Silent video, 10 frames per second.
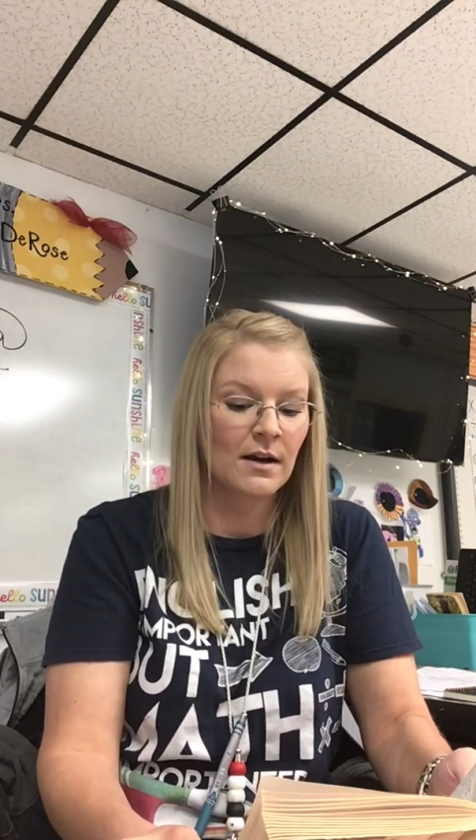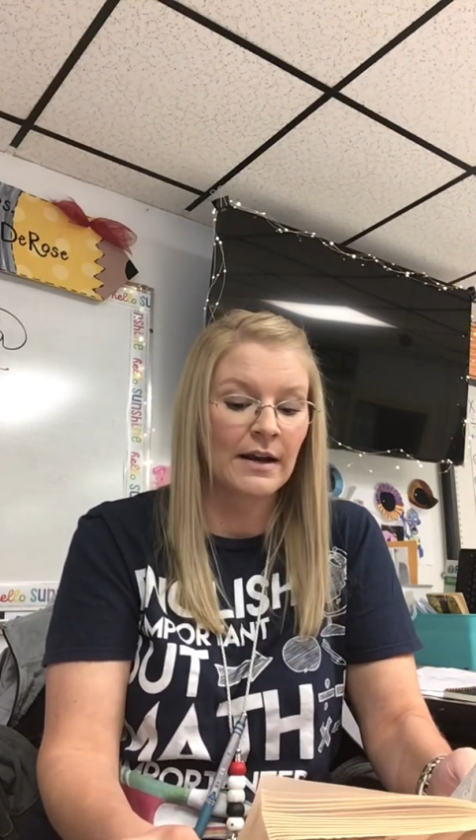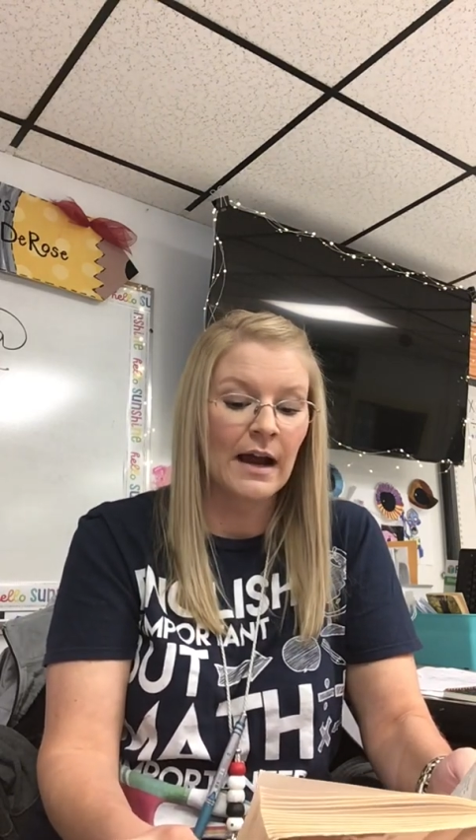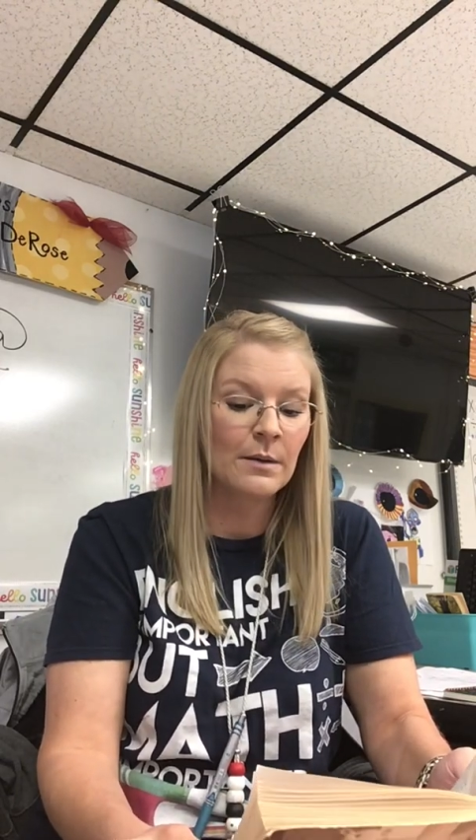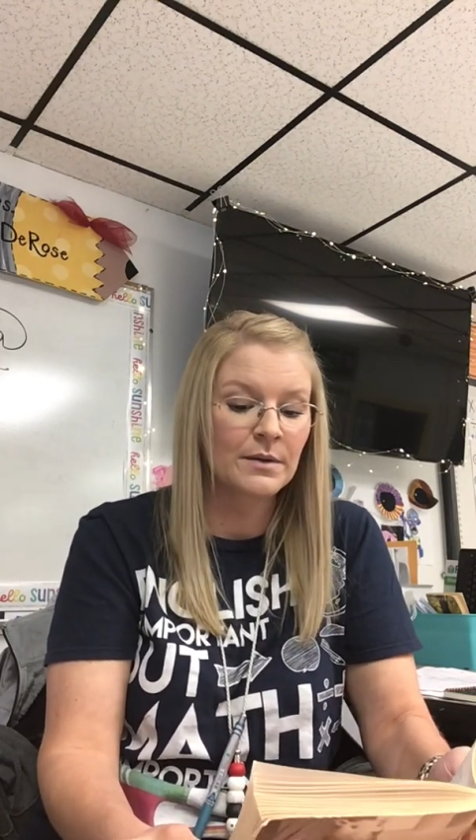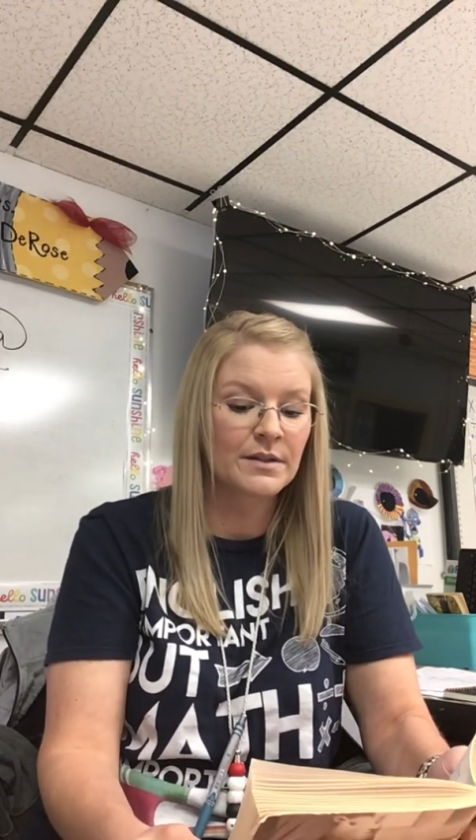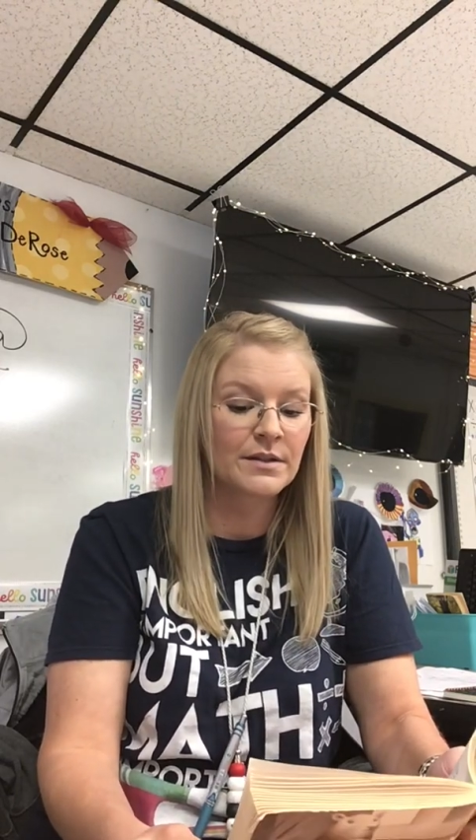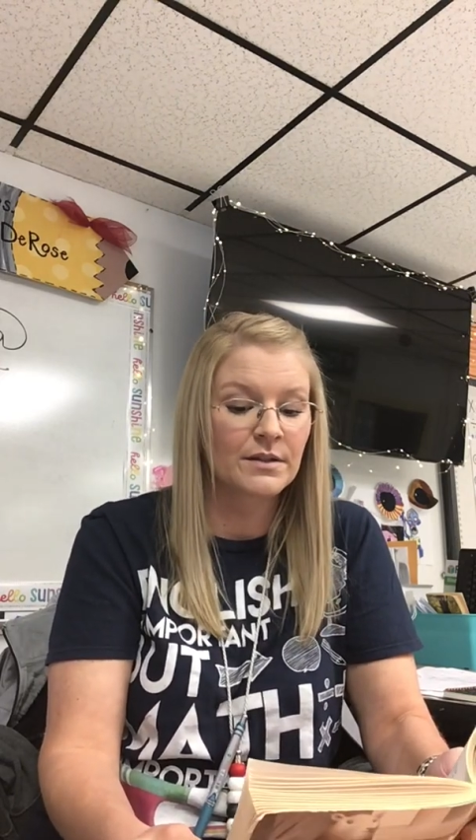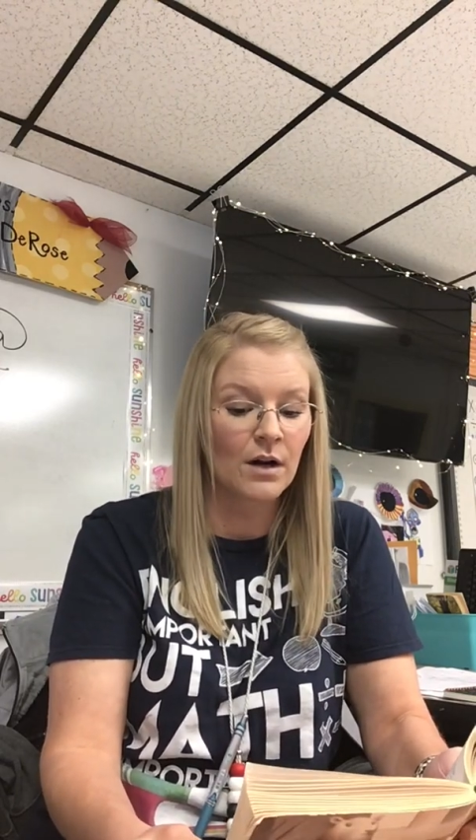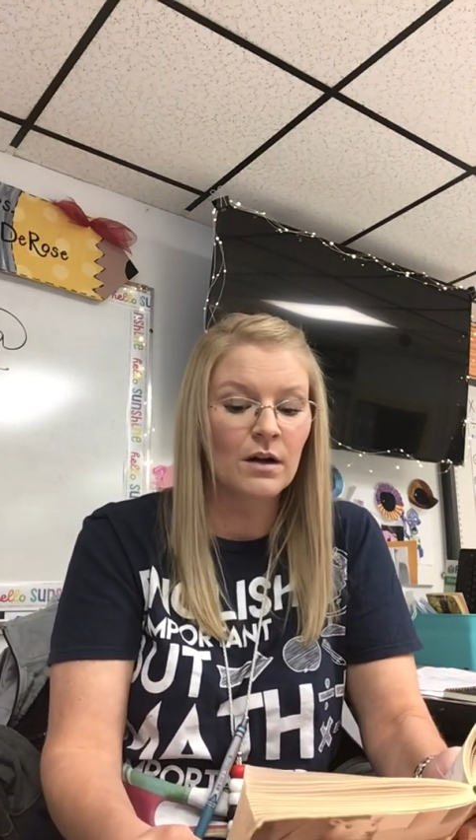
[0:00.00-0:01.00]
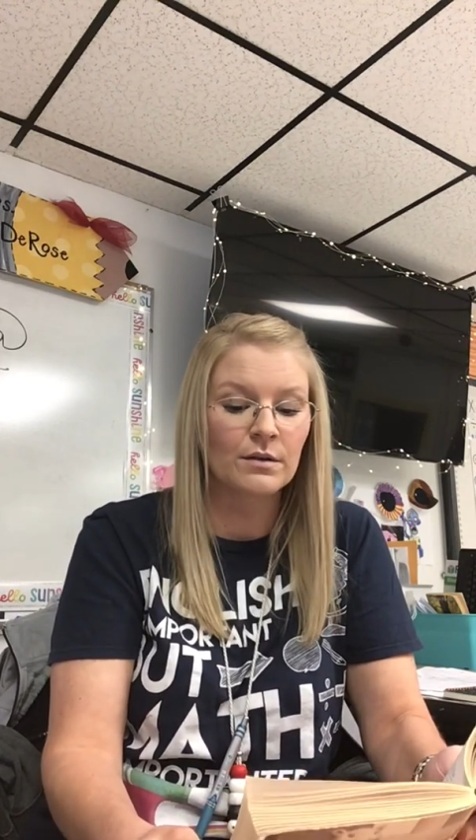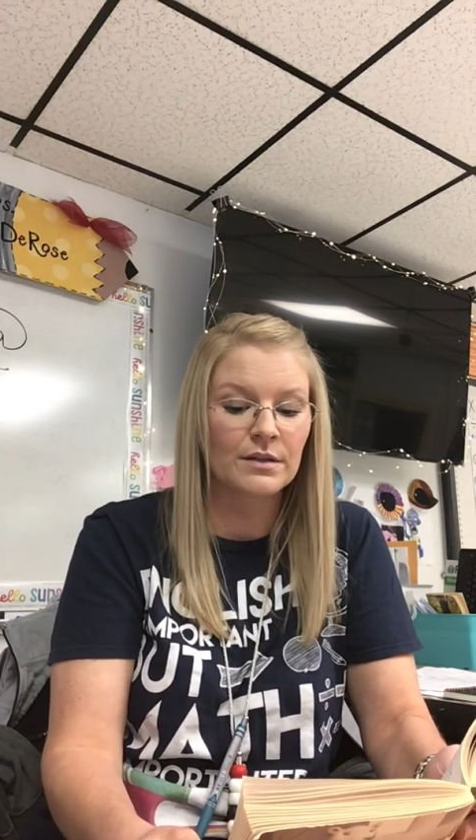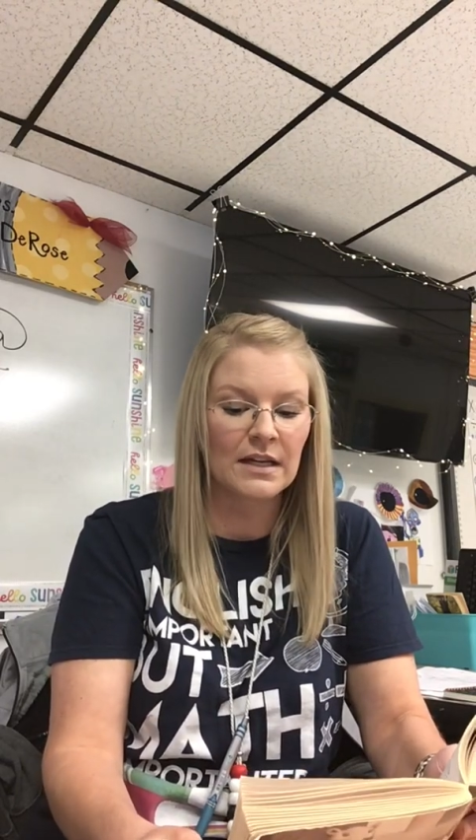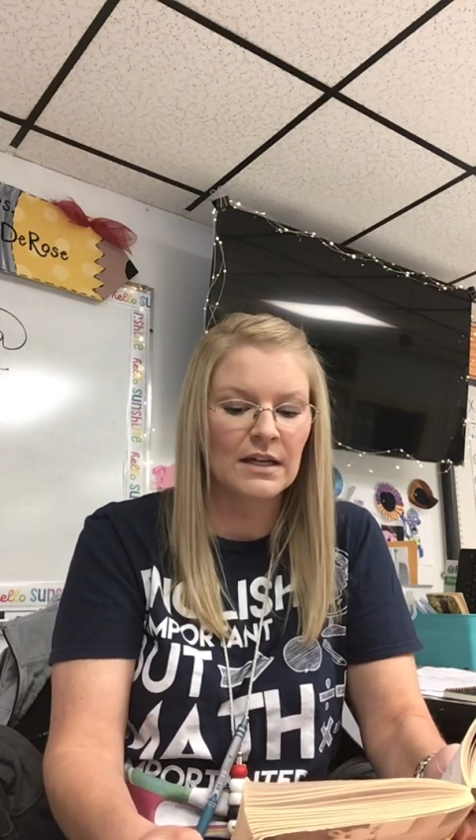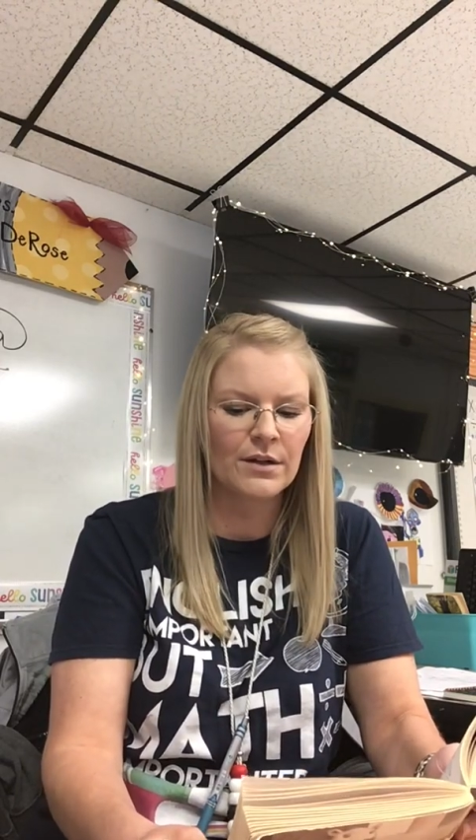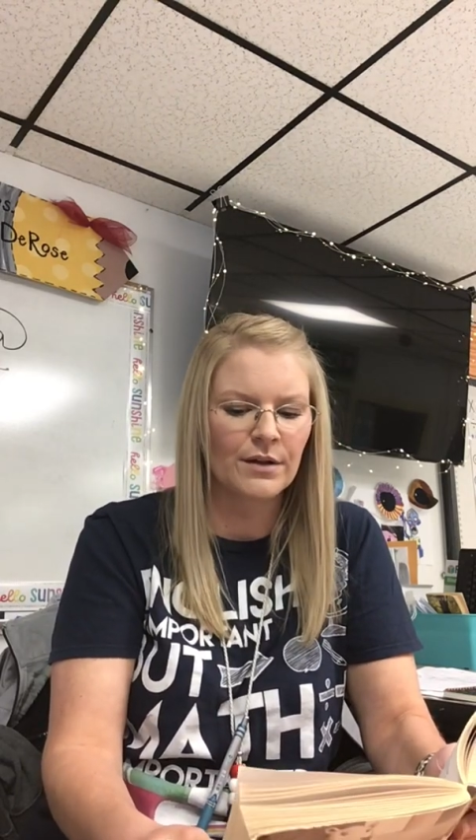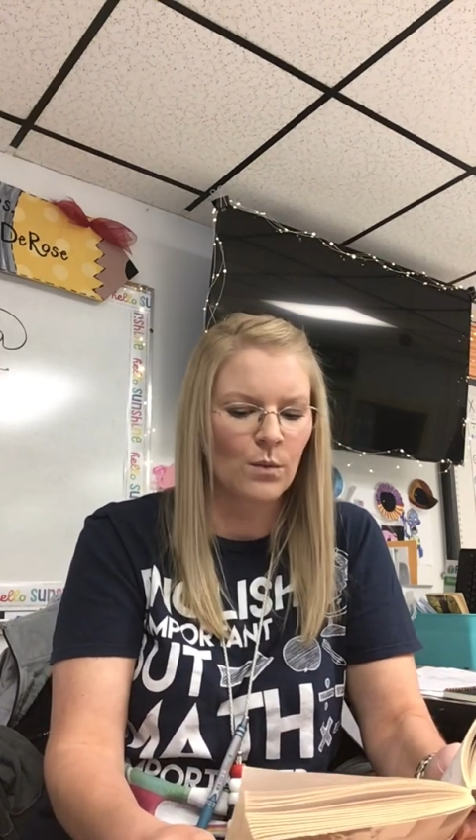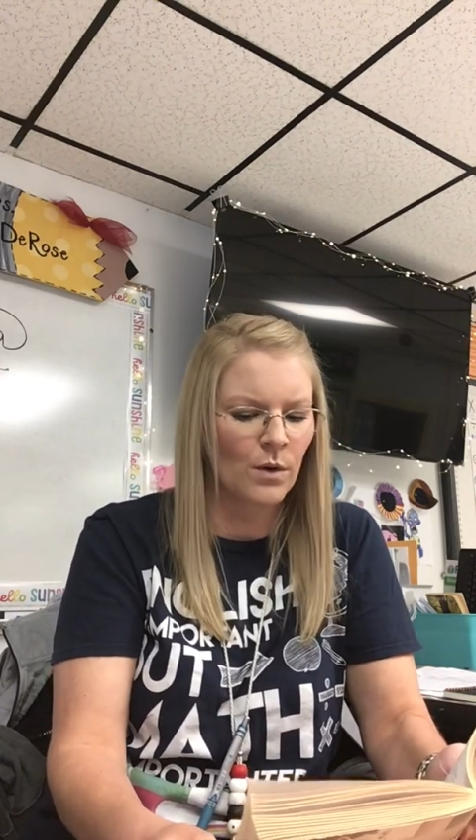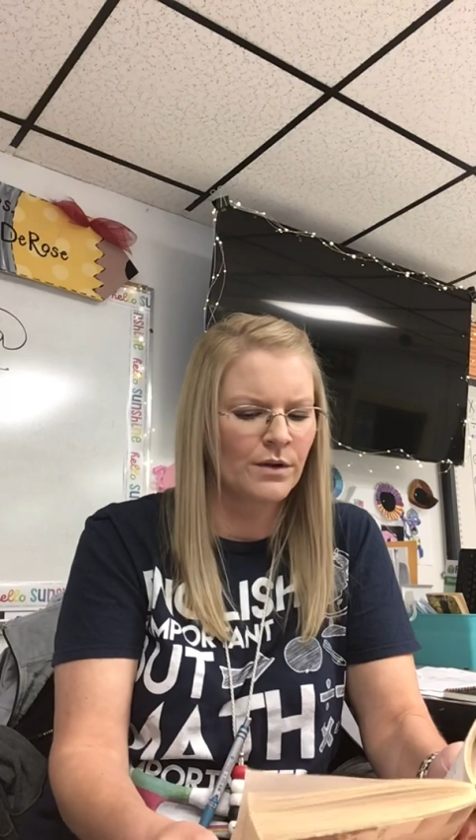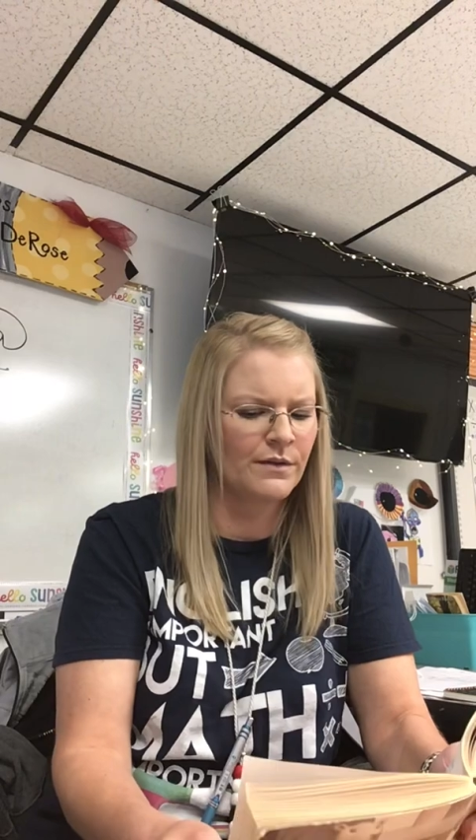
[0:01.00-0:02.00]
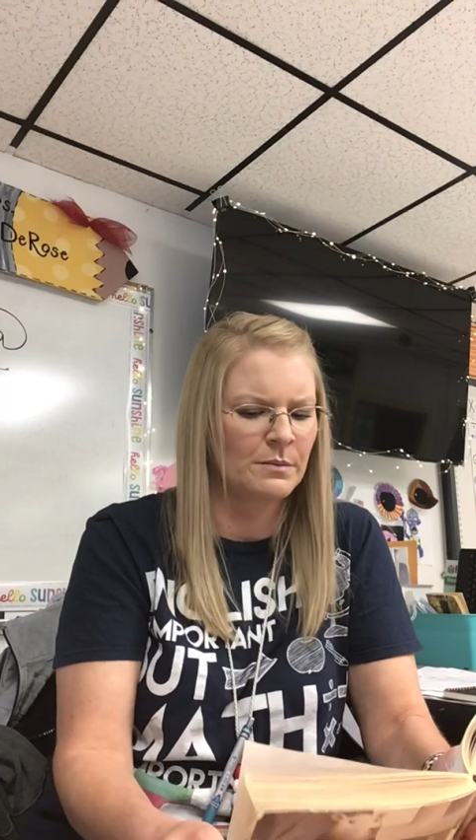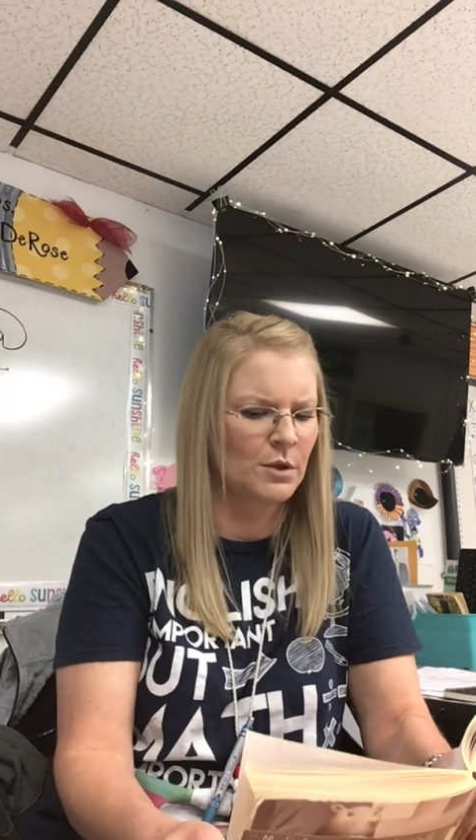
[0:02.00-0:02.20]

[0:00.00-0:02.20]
and I was startled to hear that one of them